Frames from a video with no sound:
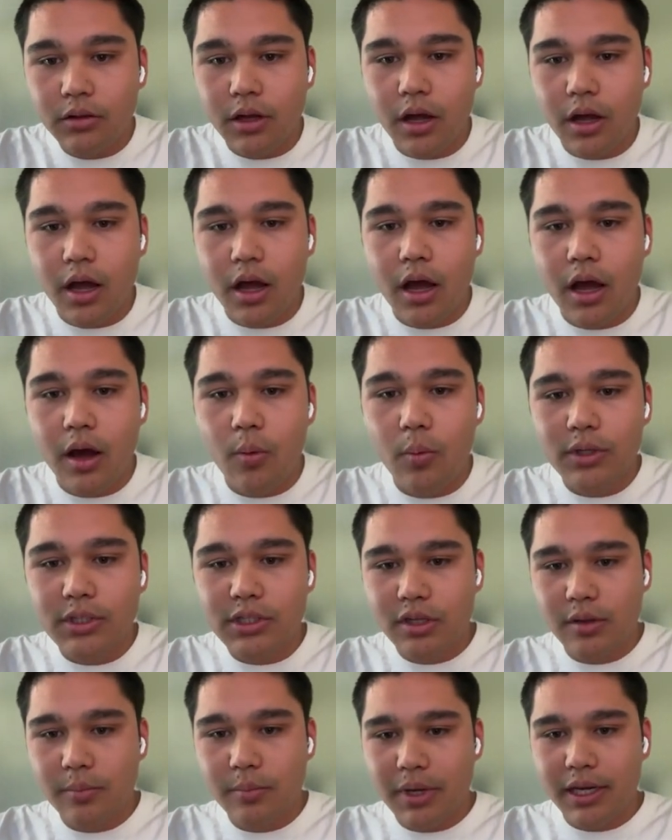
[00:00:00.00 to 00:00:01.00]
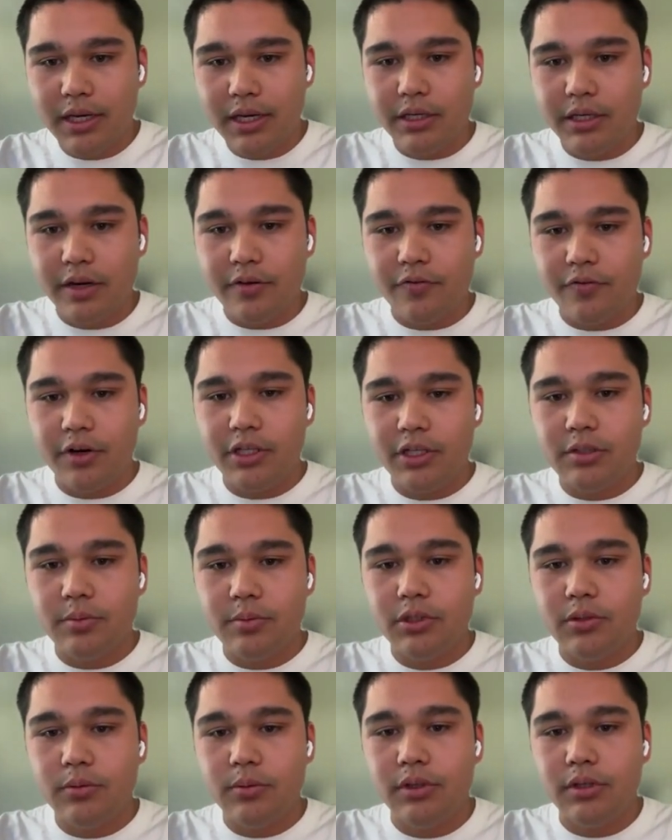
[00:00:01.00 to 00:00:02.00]
work. What's the main difference
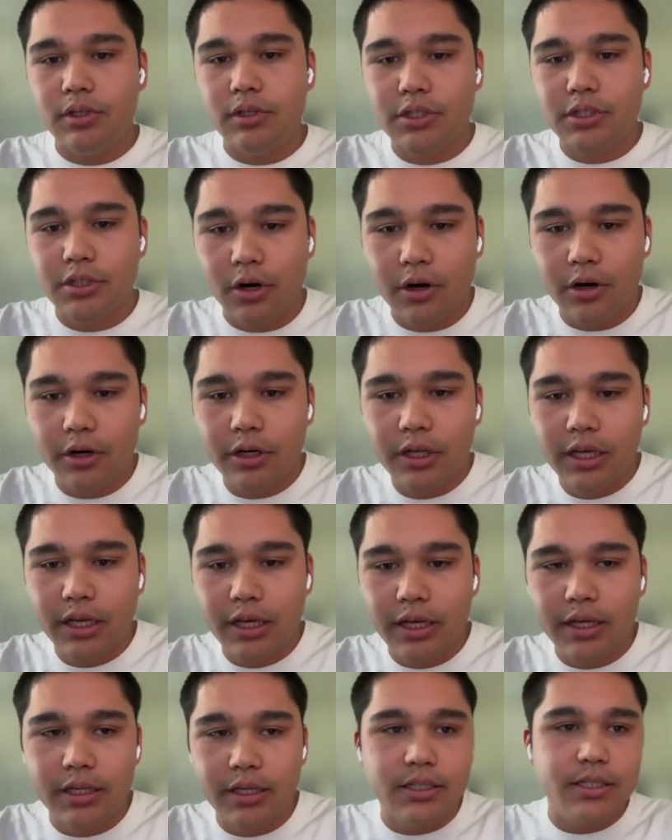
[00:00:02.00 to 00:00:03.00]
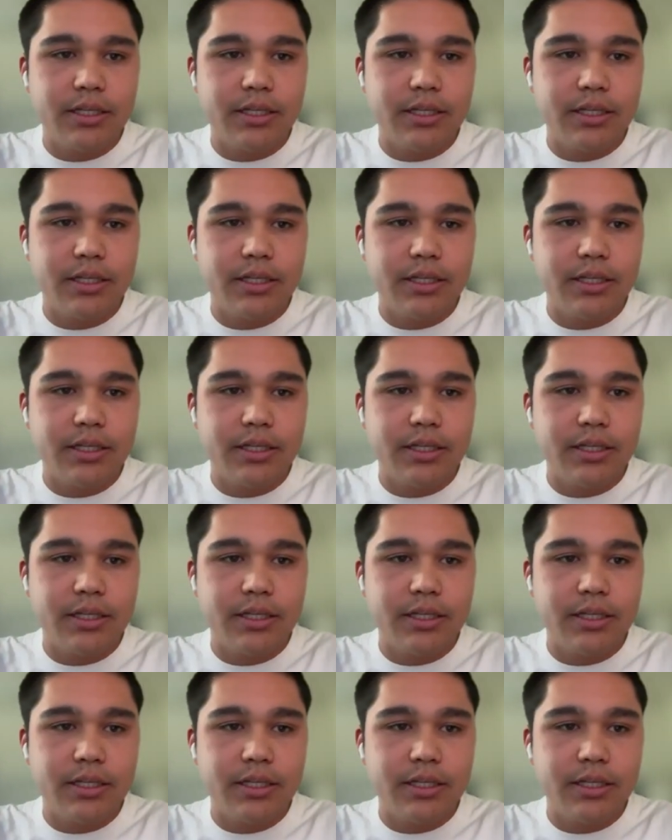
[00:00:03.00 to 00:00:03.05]
between the starter kit and